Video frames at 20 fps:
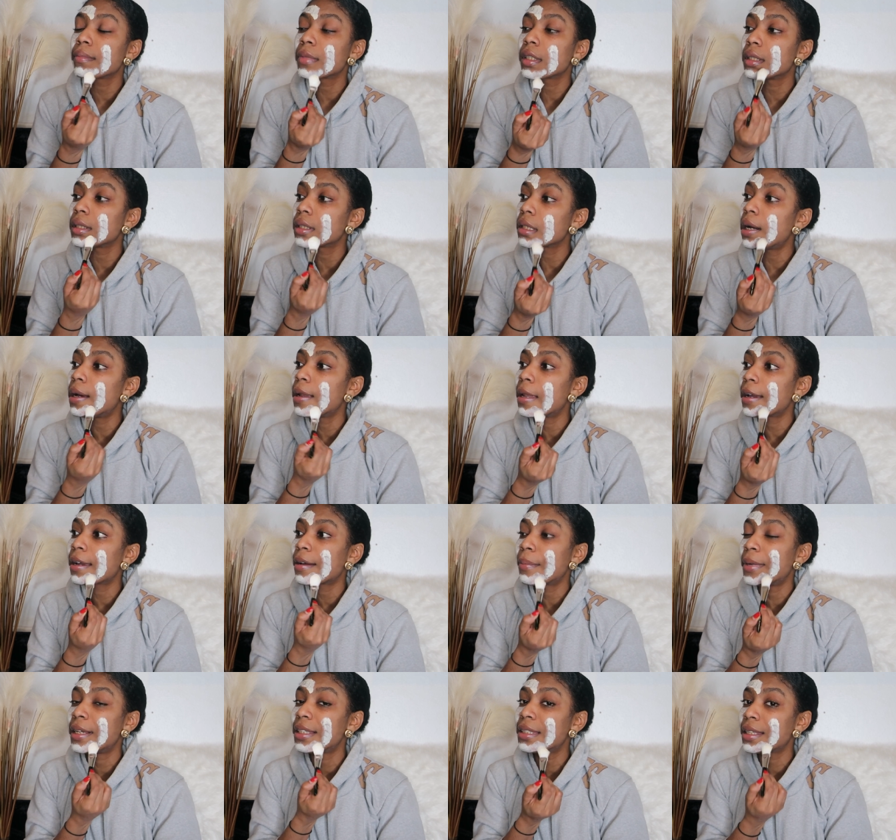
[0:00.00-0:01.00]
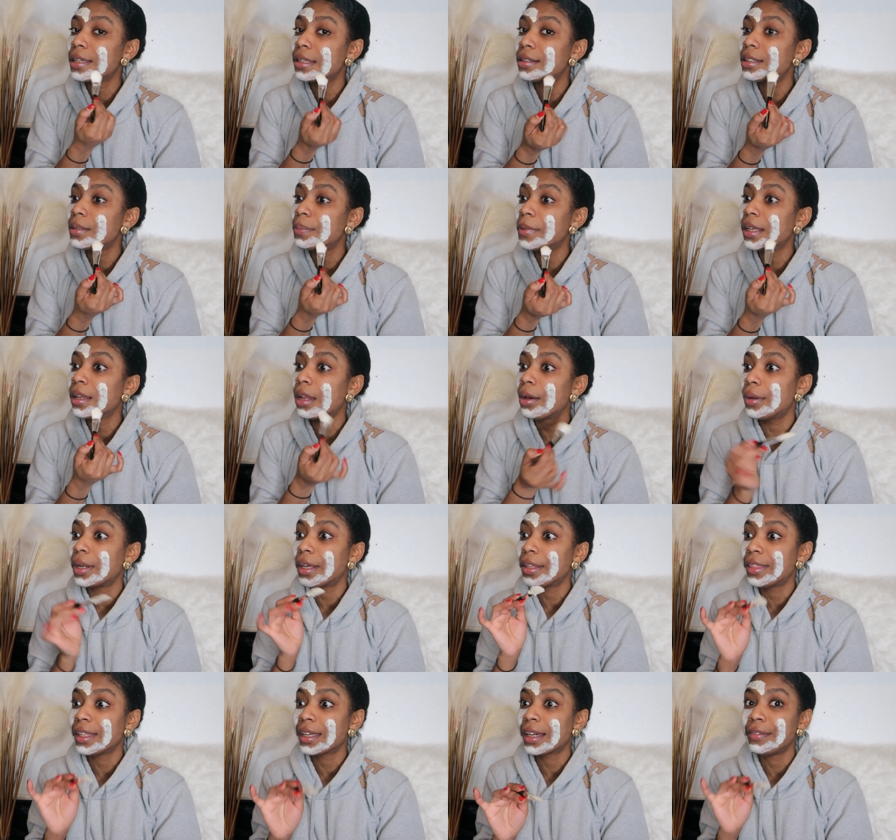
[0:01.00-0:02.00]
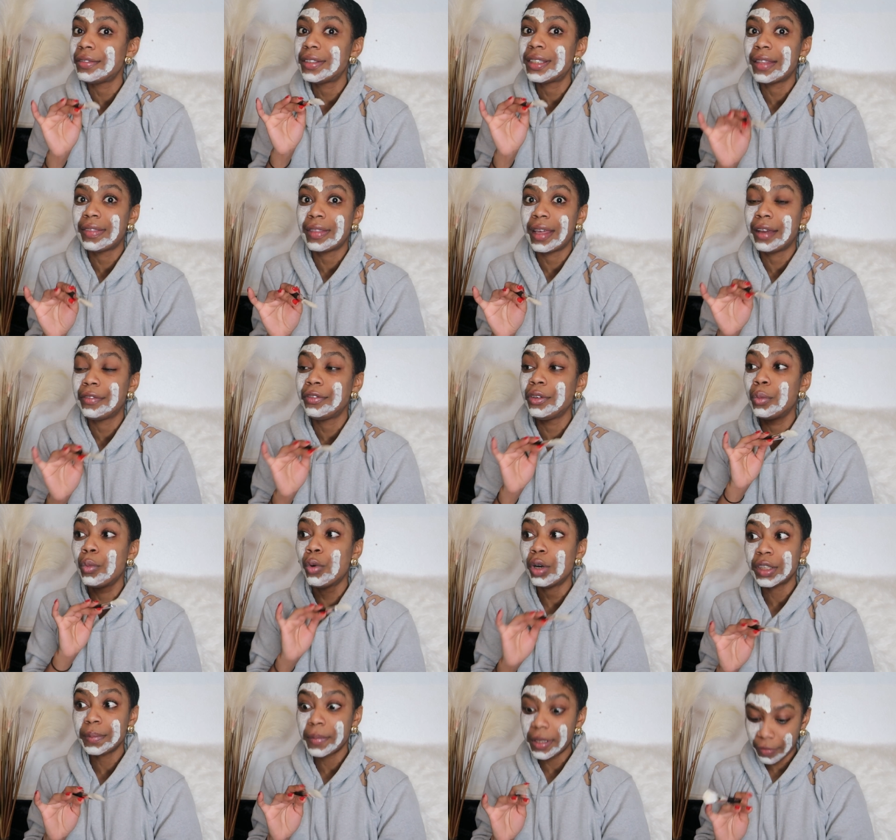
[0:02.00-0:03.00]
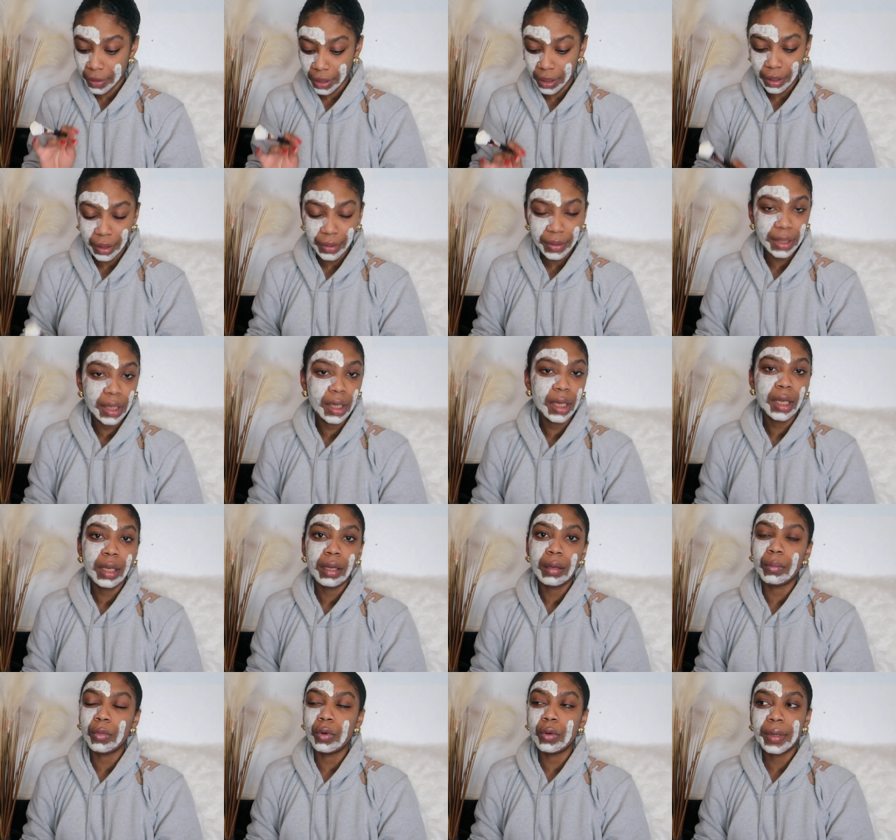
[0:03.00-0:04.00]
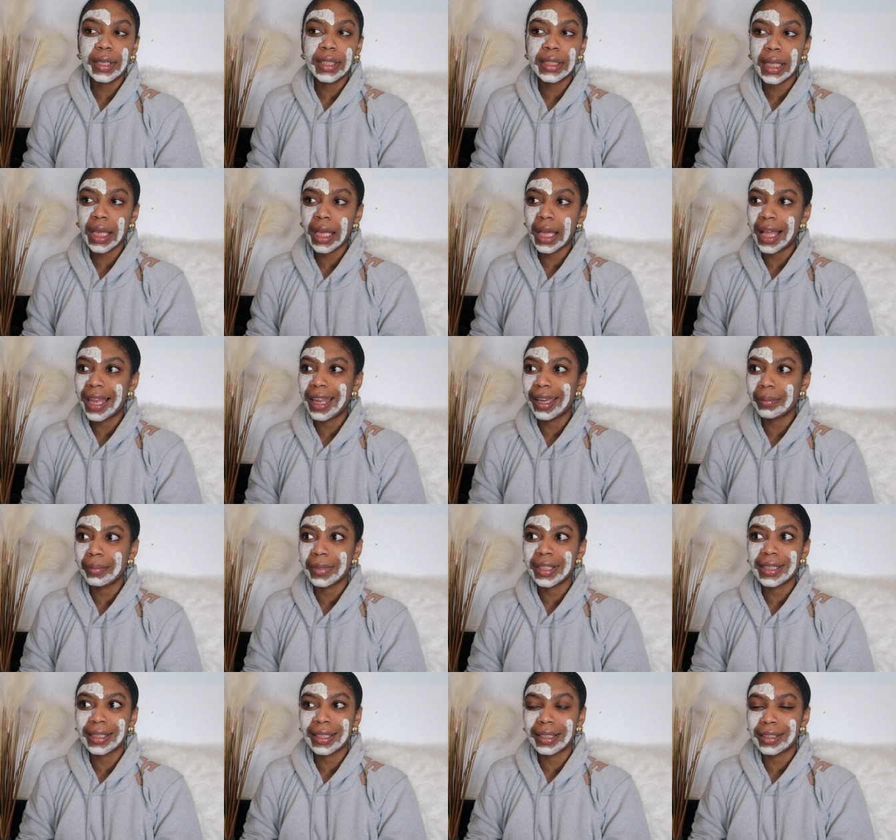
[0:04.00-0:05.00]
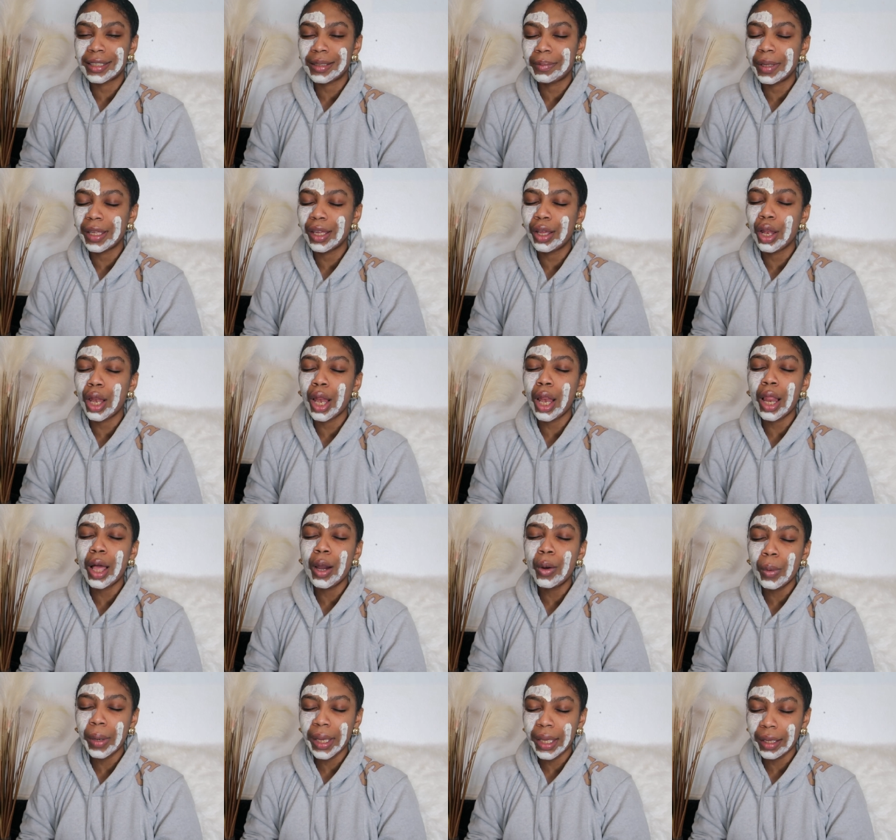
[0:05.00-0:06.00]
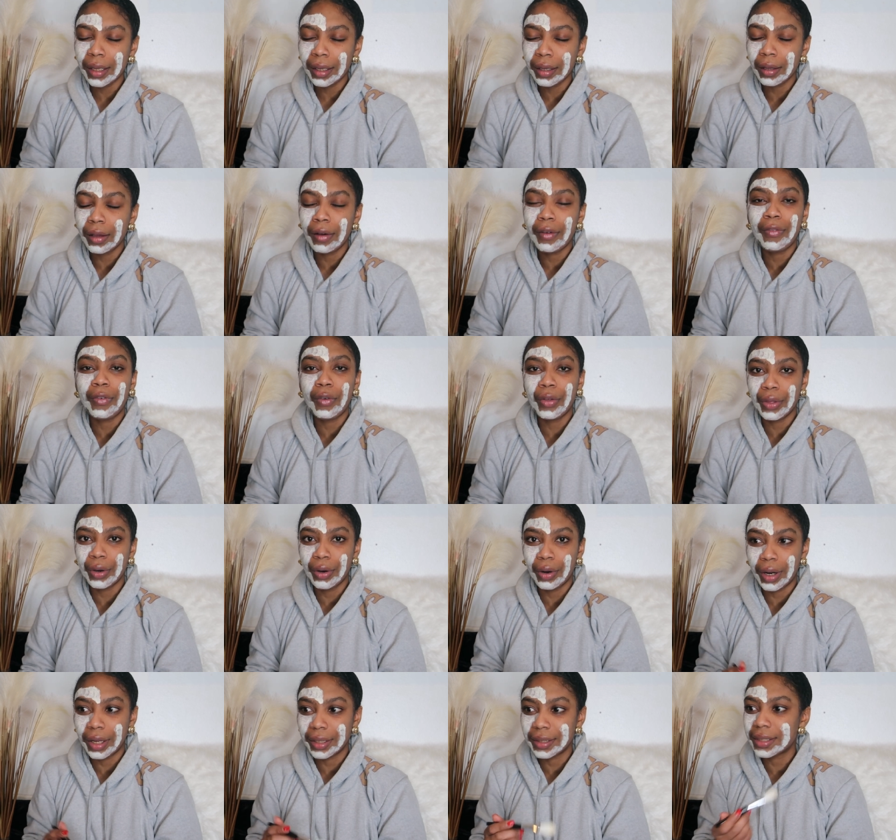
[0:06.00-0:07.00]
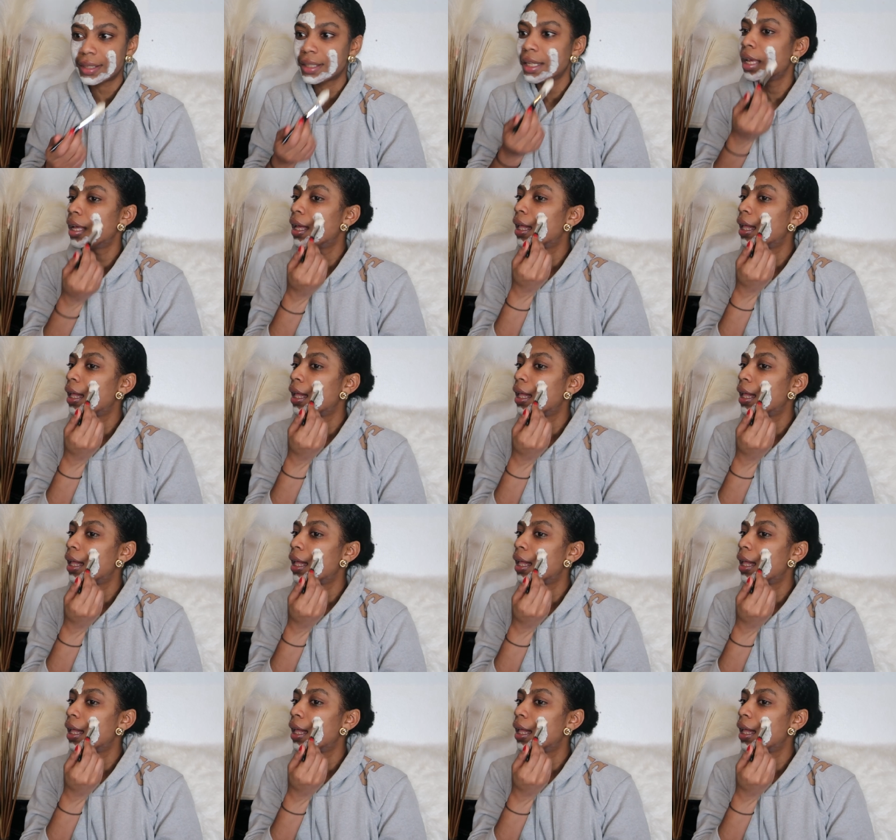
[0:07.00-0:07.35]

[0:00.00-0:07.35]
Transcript: Because I like my skin to be glowing. I think I've said that. If you watch my videos, I'm always saying I like my skin to be glowing. For the gods.